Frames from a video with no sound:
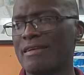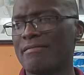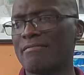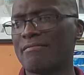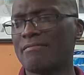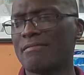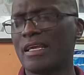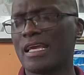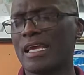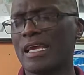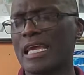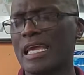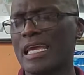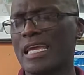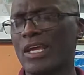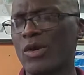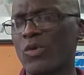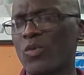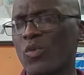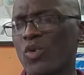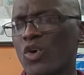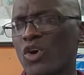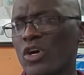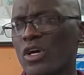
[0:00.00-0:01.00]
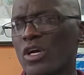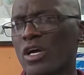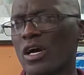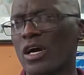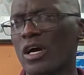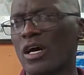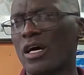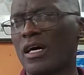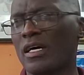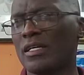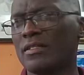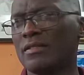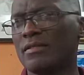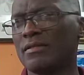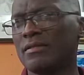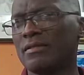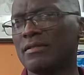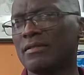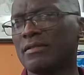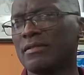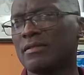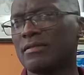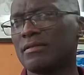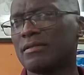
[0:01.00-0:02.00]
It can work on
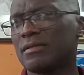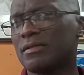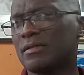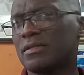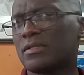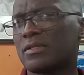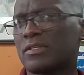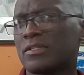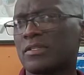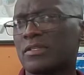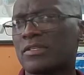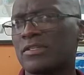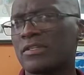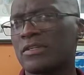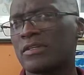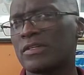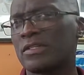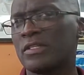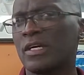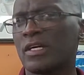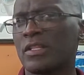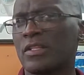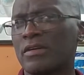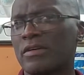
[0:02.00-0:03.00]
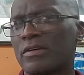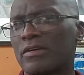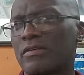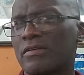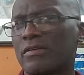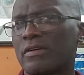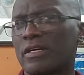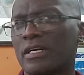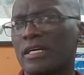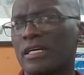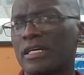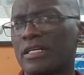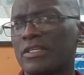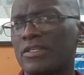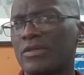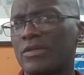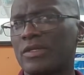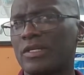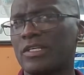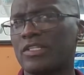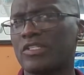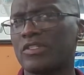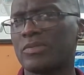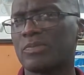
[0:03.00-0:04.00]
certain other
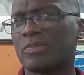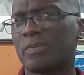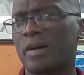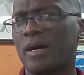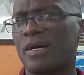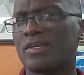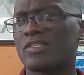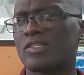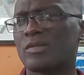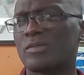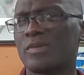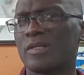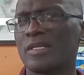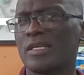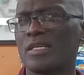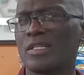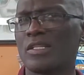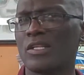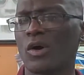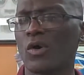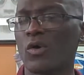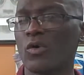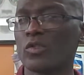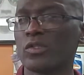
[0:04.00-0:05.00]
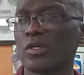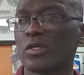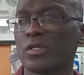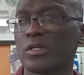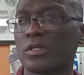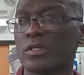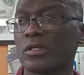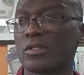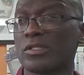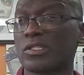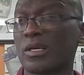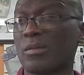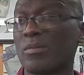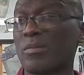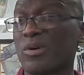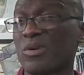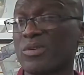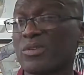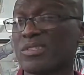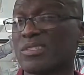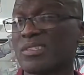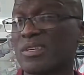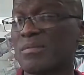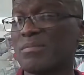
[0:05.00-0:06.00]
units, possibly older,
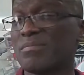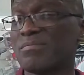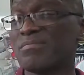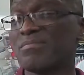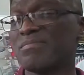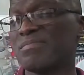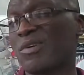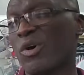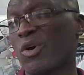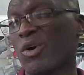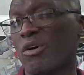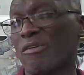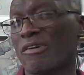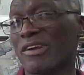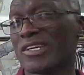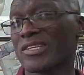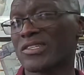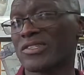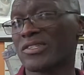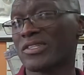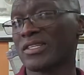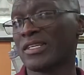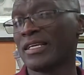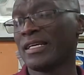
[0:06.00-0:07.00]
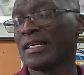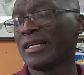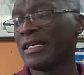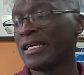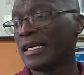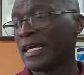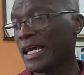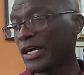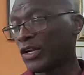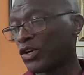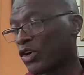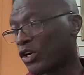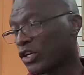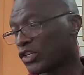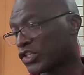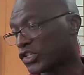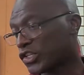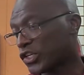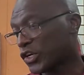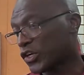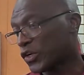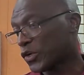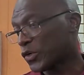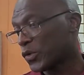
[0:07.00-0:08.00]
some Oryx, and
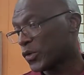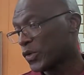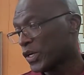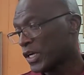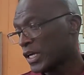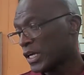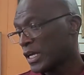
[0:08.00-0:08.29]
also